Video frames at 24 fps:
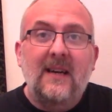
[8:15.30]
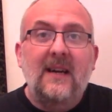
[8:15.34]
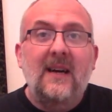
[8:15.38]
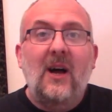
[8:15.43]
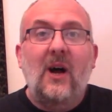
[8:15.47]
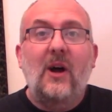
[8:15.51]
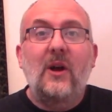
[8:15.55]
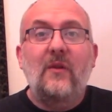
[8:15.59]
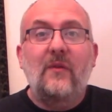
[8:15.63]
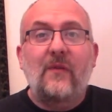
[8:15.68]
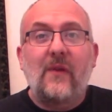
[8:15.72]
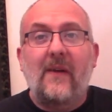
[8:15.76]

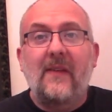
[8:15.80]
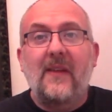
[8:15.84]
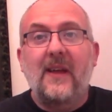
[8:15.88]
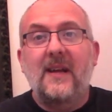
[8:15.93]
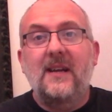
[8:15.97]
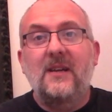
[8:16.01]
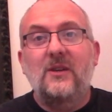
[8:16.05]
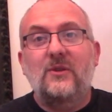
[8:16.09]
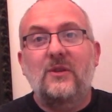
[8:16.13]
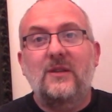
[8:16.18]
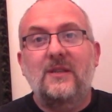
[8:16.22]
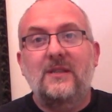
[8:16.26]
Hope you found that
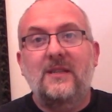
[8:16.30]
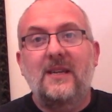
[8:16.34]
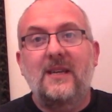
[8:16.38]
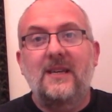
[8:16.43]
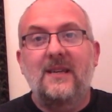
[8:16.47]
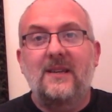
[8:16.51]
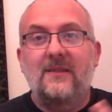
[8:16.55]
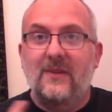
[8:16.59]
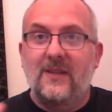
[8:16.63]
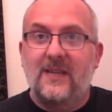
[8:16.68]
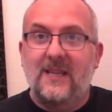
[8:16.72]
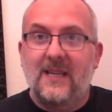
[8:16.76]

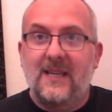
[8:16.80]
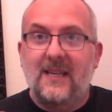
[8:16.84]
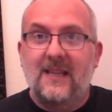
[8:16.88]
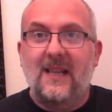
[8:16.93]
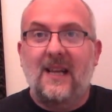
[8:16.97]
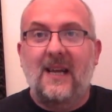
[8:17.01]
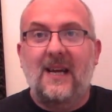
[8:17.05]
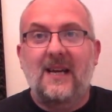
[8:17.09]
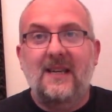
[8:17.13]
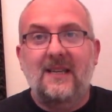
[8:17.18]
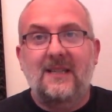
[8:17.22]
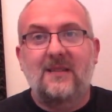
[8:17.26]
interesting. If you did,
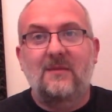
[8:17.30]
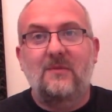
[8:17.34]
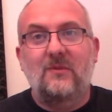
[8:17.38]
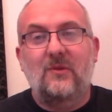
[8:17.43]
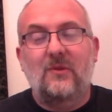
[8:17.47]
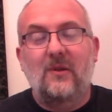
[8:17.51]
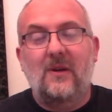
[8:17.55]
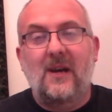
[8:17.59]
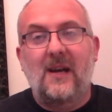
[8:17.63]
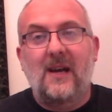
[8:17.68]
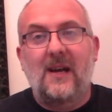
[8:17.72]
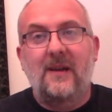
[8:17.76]
like,
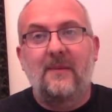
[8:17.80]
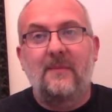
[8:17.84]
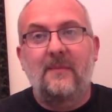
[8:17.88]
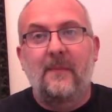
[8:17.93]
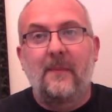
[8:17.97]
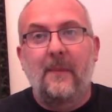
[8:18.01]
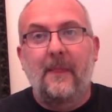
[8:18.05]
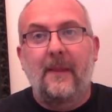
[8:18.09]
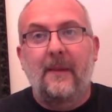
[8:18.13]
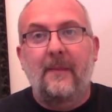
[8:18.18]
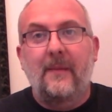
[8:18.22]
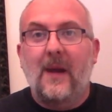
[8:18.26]
subscribe.
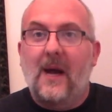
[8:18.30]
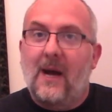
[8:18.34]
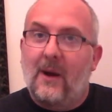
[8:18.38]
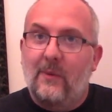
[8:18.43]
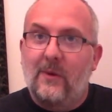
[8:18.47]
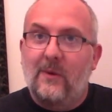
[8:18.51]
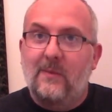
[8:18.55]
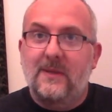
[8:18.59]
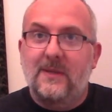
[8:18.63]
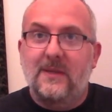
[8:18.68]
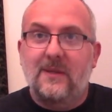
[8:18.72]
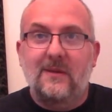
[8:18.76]
I
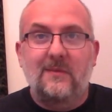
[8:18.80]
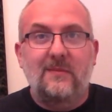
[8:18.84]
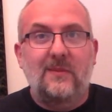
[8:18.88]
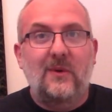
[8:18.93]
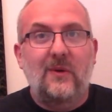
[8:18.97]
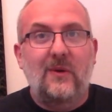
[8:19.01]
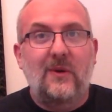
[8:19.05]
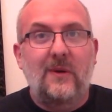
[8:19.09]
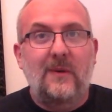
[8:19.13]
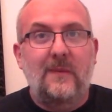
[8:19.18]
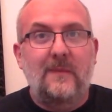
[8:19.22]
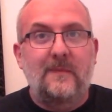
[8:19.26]
will be doing
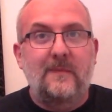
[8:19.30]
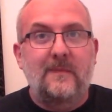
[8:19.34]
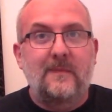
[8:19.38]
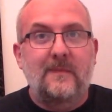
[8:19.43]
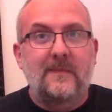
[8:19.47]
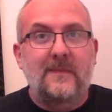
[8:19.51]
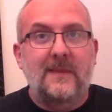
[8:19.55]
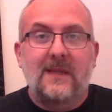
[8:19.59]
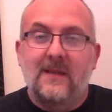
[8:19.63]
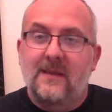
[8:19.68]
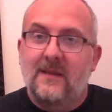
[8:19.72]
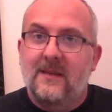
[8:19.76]
more.
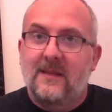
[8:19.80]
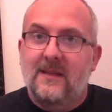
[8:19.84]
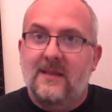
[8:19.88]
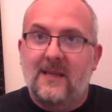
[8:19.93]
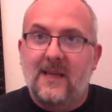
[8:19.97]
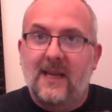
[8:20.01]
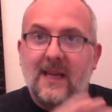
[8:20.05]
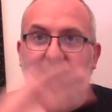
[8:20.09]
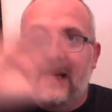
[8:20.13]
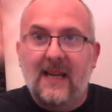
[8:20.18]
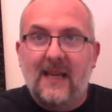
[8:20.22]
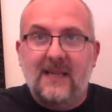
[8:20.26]

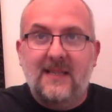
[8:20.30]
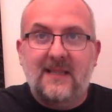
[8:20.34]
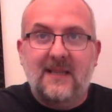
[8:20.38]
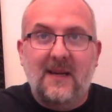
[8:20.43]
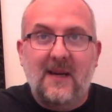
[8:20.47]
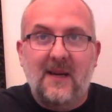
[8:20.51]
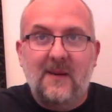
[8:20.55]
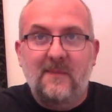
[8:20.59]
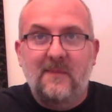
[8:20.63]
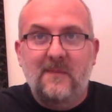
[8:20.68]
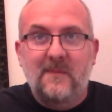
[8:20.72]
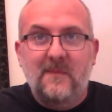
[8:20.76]
See you next
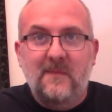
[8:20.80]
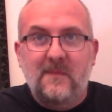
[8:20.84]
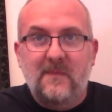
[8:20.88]
time.